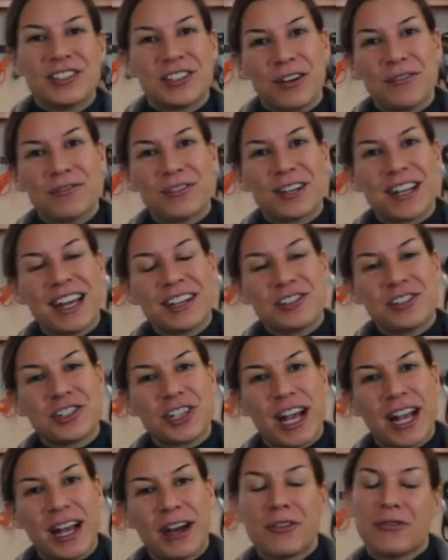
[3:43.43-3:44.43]
Don't forget to
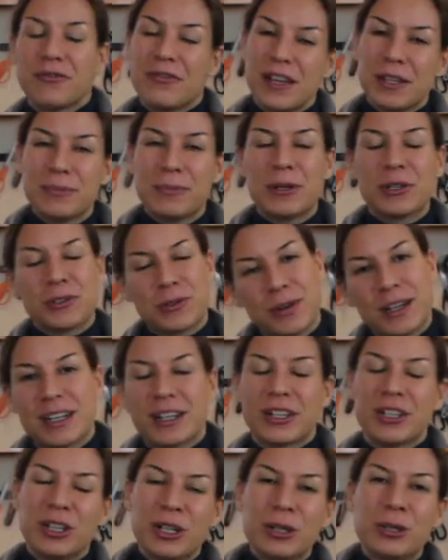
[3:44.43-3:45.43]
check out Facebook,
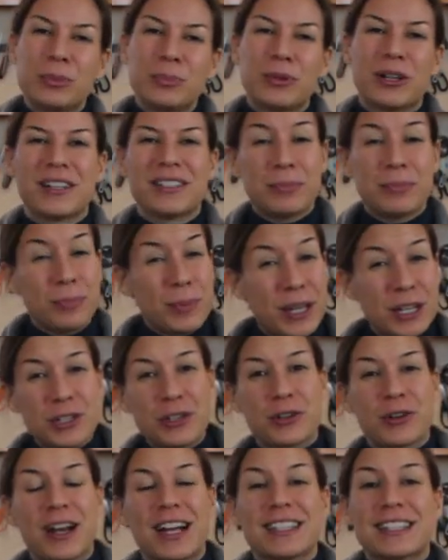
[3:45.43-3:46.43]
Twitter, Google+,
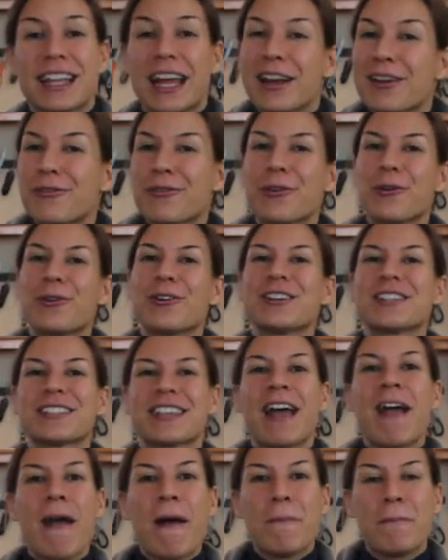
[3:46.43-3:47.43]
Pinterest, and of course,
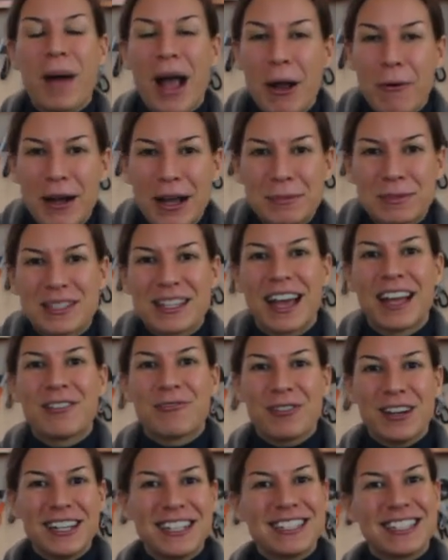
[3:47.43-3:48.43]
my website,
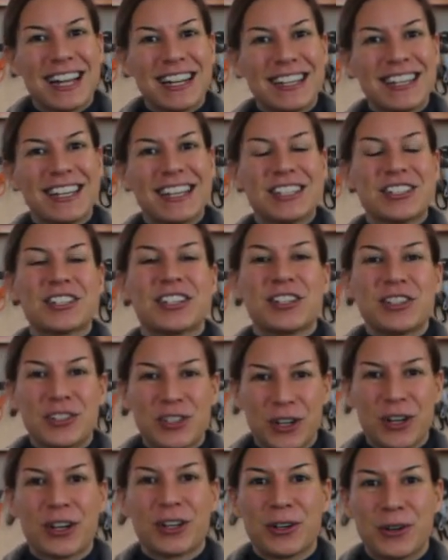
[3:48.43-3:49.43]

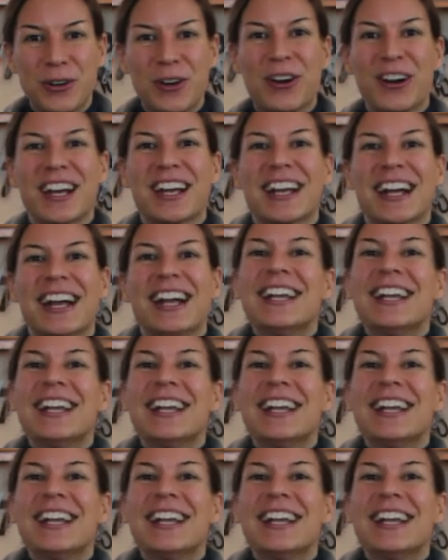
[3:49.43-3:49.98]
realitaliankitchen.org.